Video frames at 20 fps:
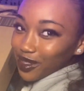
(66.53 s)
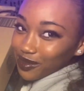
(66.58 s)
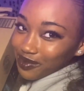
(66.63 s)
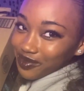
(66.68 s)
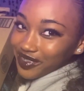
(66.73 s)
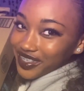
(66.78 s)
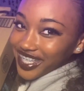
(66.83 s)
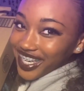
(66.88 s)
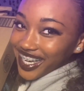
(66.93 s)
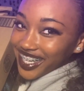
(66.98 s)

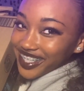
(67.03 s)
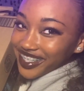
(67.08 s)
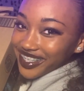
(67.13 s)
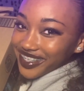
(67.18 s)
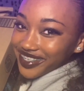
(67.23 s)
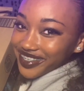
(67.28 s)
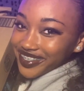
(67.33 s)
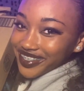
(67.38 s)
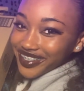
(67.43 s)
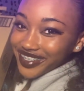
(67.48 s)
Yeah,
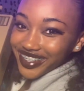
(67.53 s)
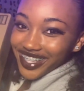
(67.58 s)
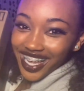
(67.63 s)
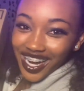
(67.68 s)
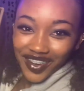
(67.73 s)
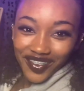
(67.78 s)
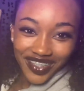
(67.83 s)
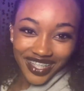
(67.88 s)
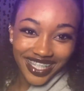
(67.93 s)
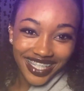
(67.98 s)

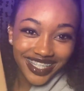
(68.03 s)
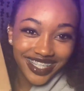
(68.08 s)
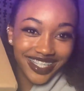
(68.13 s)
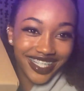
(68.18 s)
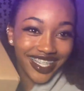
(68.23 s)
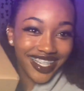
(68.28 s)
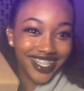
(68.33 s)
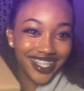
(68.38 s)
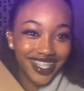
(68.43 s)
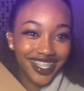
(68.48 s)
everything's
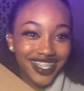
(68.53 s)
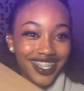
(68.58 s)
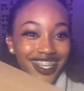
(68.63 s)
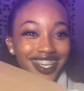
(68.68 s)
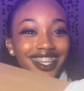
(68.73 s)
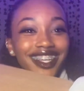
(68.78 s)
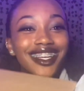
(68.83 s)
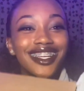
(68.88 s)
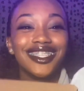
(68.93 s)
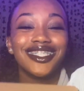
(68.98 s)
here.
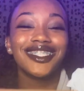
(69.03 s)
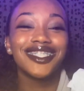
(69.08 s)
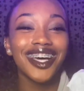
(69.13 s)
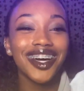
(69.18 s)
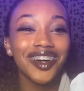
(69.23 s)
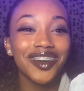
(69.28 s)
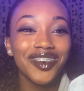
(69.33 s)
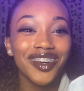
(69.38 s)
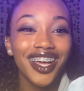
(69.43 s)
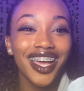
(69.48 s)

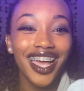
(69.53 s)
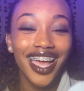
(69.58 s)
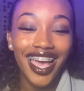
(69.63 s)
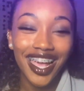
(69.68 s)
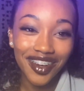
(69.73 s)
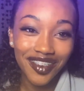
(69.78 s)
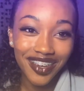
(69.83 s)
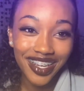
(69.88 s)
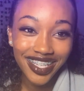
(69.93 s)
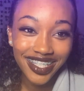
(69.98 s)
So
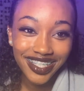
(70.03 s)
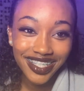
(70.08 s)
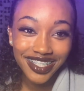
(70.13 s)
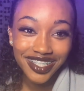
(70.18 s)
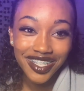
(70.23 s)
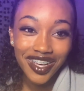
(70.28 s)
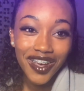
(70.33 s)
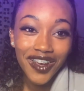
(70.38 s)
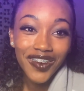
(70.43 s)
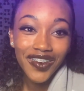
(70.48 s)
anyways,
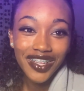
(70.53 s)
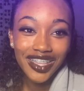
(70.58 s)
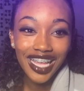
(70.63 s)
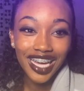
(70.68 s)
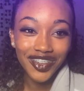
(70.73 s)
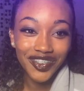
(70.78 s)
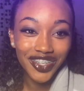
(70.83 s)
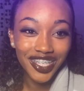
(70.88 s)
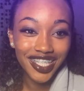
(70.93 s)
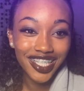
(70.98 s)

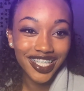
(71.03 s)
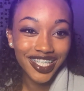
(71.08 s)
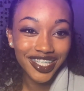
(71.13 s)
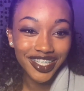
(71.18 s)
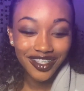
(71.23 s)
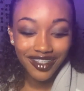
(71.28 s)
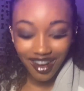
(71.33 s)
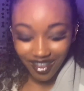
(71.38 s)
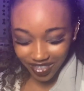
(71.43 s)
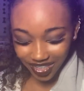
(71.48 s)
without further
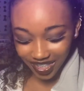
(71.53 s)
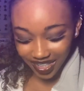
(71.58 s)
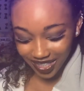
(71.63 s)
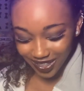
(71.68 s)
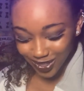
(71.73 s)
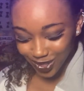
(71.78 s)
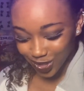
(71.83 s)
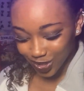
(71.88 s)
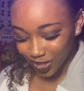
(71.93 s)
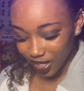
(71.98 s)
ado, I'm gonna
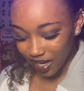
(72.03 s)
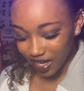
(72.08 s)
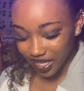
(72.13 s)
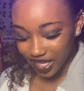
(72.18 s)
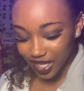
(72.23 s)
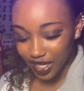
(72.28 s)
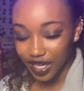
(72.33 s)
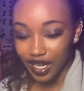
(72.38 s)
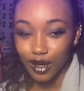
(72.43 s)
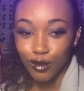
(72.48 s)
get
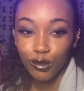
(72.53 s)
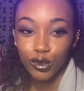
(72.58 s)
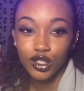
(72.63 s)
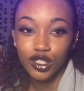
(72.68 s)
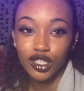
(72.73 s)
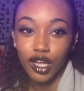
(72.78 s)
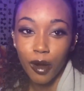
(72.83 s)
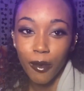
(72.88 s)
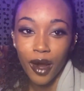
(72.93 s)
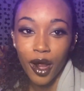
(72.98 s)
started, and I'm gonna
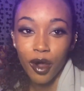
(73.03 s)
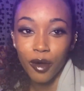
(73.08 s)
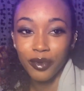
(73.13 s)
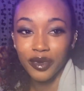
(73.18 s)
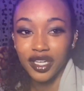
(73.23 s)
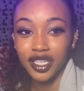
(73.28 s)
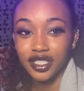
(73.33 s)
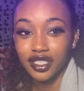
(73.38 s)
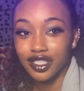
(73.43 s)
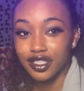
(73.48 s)
start by
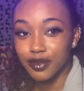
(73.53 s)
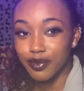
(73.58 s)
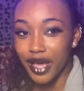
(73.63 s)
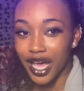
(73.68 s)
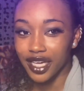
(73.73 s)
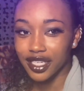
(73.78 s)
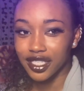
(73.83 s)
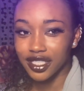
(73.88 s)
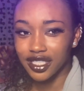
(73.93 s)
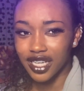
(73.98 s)
opening this
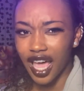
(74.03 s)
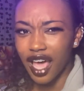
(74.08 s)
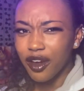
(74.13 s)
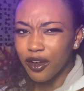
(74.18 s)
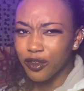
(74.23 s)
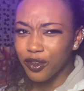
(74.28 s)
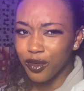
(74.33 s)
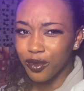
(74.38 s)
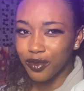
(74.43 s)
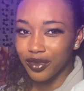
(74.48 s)
package. I don't
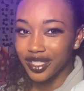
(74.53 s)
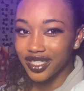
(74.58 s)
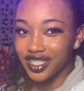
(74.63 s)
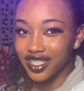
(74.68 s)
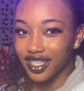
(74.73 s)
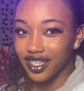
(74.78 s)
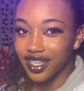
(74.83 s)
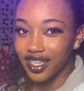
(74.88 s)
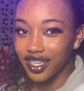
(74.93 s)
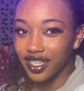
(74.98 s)
know what's
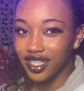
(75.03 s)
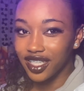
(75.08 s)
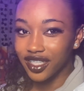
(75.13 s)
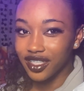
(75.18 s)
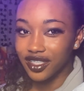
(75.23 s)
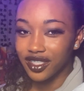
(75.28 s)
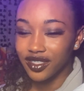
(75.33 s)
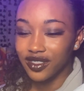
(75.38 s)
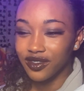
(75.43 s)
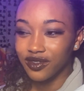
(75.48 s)
in here,
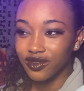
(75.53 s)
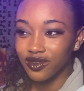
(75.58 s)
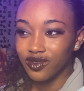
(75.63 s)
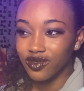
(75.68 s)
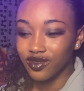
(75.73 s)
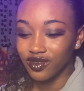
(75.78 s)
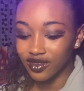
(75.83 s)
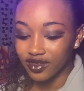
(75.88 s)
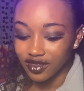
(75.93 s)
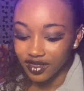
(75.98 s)

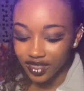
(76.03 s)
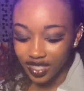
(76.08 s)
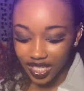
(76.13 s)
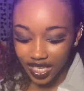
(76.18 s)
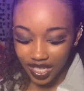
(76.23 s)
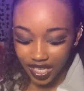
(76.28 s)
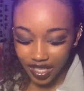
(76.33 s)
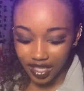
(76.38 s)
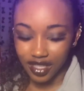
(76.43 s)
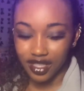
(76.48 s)

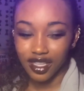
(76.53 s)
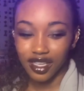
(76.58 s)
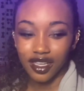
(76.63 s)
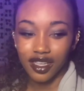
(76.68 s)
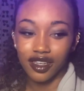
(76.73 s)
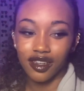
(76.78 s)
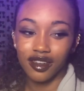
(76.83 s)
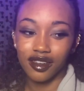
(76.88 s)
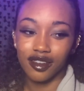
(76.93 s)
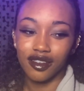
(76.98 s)
and
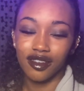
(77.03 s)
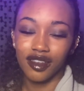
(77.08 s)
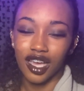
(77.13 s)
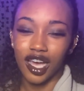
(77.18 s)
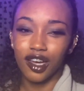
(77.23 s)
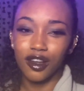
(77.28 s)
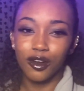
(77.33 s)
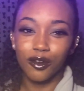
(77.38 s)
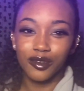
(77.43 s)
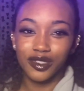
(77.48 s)
then I
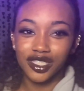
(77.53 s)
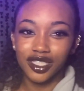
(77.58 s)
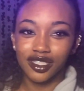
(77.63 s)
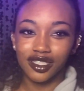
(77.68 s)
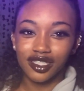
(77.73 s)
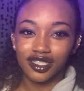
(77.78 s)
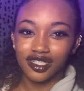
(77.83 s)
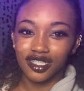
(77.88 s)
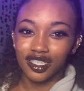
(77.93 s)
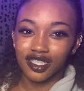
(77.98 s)
don't know what's in
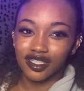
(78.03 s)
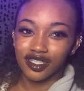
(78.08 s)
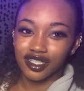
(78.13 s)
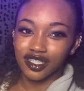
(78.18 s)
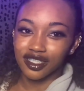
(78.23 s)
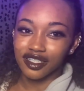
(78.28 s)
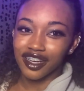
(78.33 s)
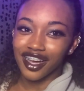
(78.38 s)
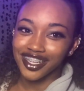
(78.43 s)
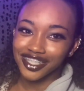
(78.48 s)
these either.
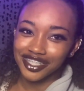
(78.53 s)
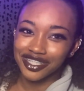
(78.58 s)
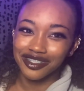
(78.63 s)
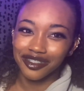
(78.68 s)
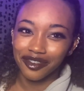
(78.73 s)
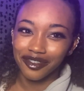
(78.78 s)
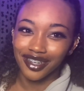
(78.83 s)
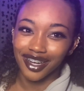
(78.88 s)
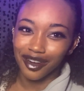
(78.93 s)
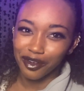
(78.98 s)
I just know
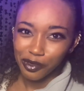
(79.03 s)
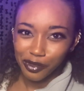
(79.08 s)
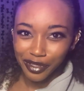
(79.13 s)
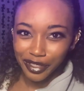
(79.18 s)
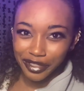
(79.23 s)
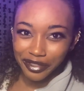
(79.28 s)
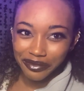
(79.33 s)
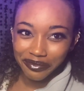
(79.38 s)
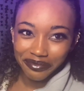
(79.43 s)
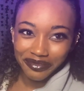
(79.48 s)
what I
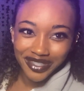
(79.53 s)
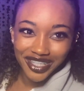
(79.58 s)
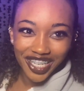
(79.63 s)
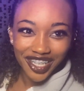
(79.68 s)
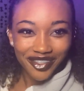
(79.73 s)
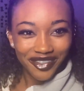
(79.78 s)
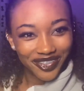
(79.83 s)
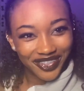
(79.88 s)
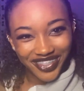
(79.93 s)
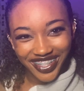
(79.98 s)
ordered. So
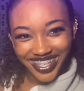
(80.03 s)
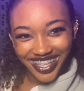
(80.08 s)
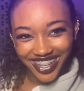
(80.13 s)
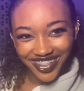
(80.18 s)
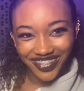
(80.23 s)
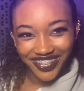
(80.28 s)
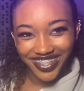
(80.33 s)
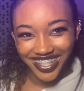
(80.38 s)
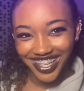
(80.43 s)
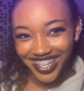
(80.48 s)
yeah,
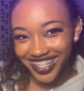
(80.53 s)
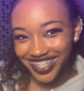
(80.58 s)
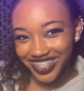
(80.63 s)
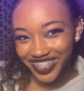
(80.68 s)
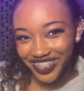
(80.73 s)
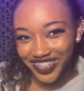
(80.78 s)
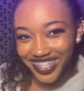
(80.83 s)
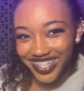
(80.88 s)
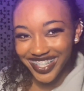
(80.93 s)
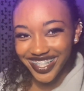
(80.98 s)
I'm gonna get into it.